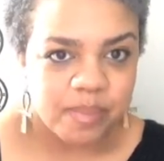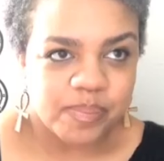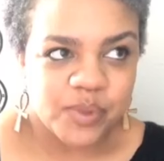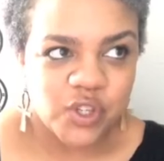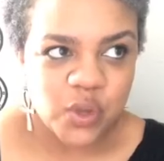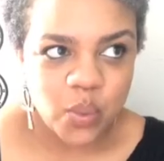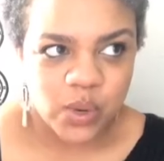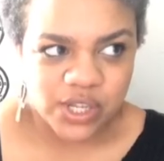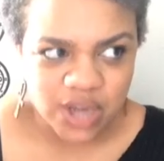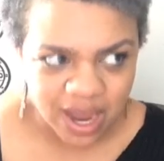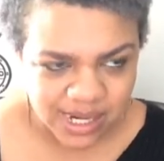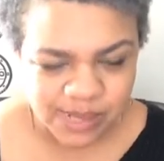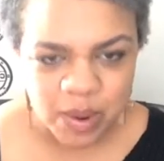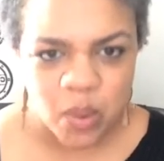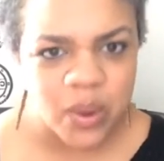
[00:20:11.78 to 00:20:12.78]
So we
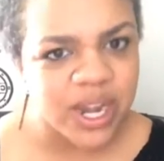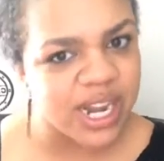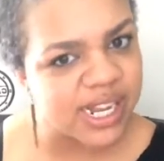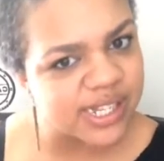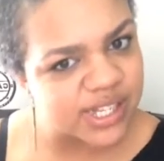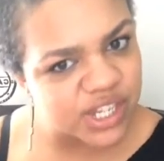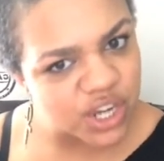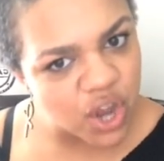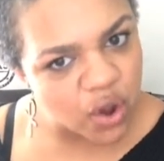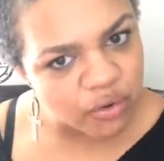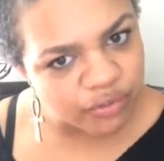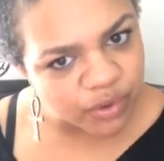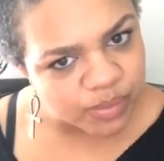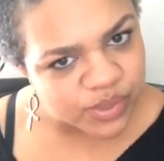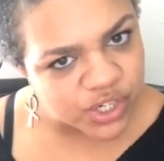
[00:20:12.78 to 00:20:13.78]
talked about what it is to
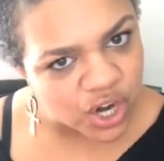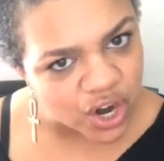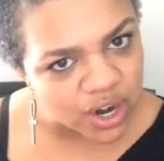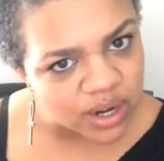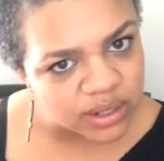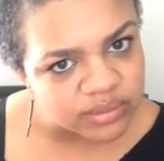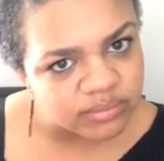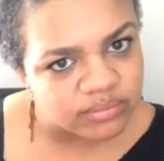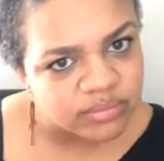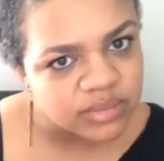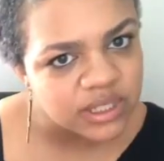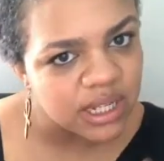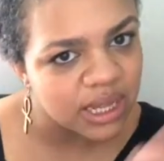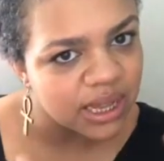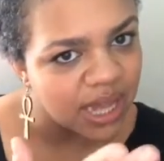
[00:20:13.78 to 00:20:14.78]
go from dark
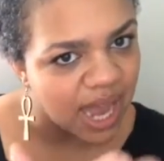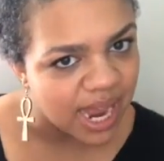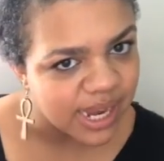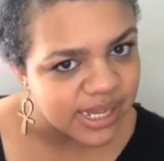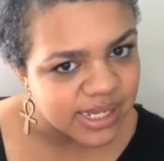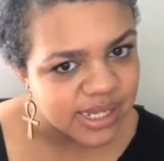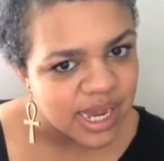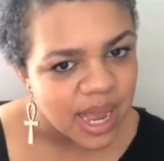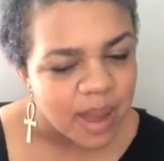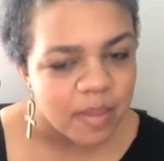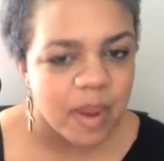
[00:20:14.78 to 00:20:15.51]
to light,